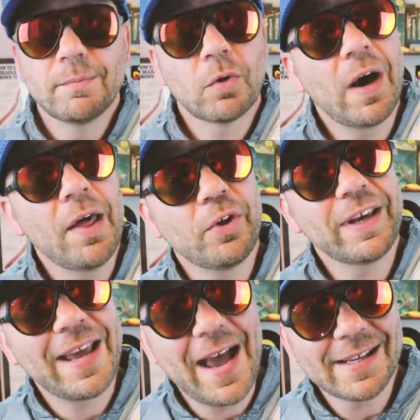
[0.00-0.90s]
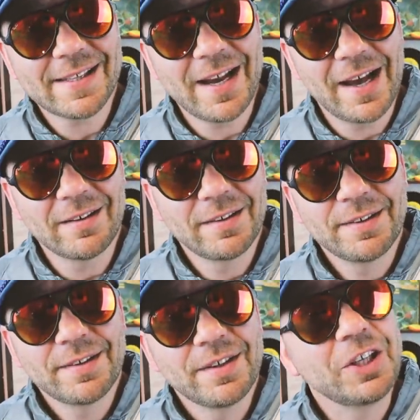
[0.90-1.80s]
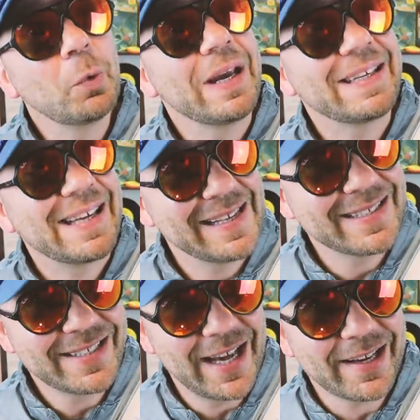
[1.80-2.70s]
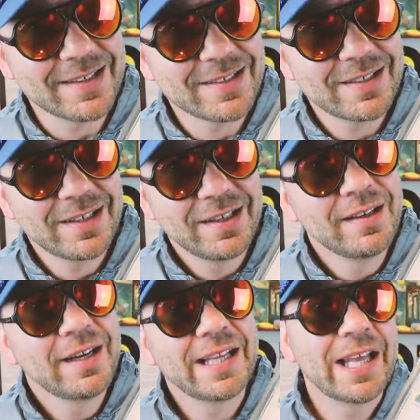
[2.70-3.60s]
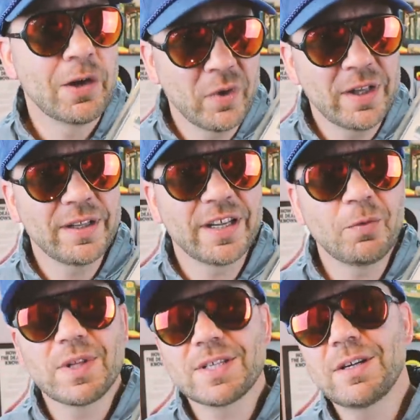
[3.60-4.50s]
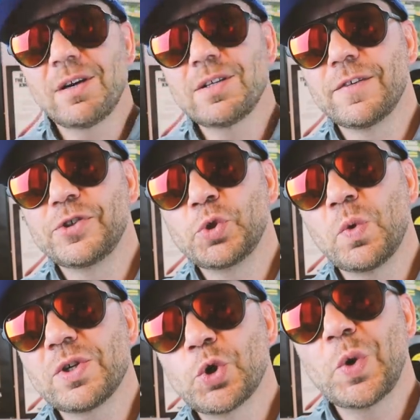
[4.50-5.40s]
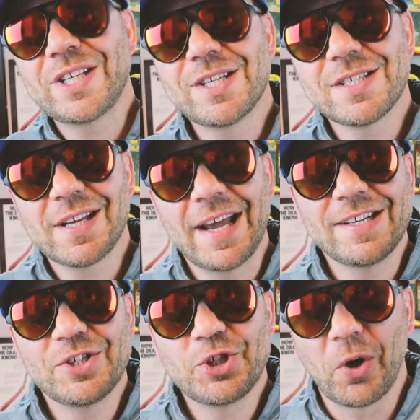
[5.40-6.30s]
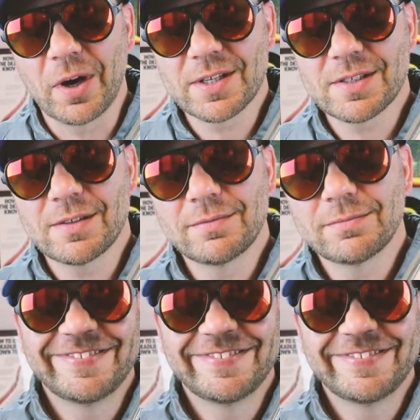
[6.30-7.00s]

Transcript: but rather you cast it out, you wait 10 seconds, and then reel it in with a series of short twitches and jerks.